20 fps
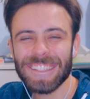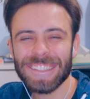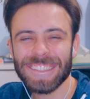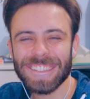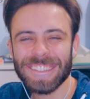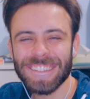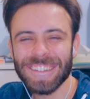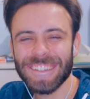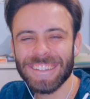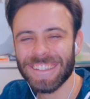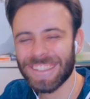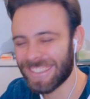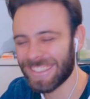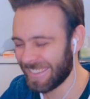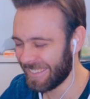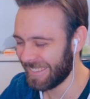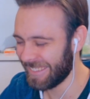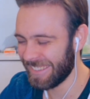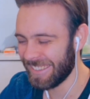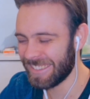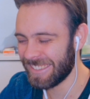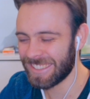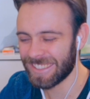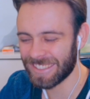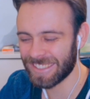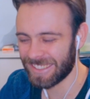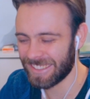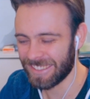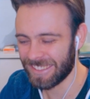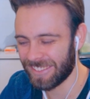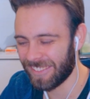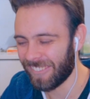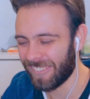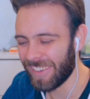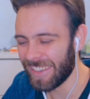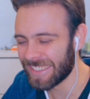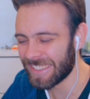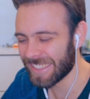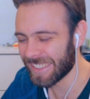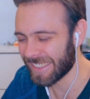is it like... It's just
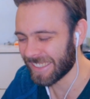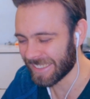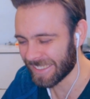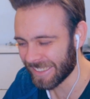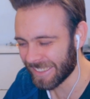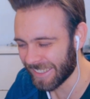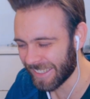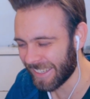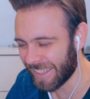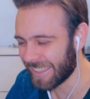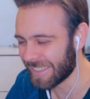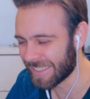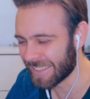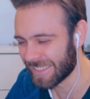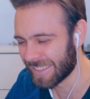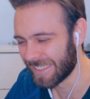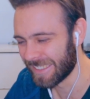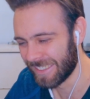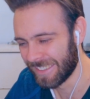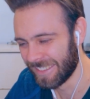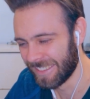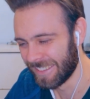coincidence. Look at this.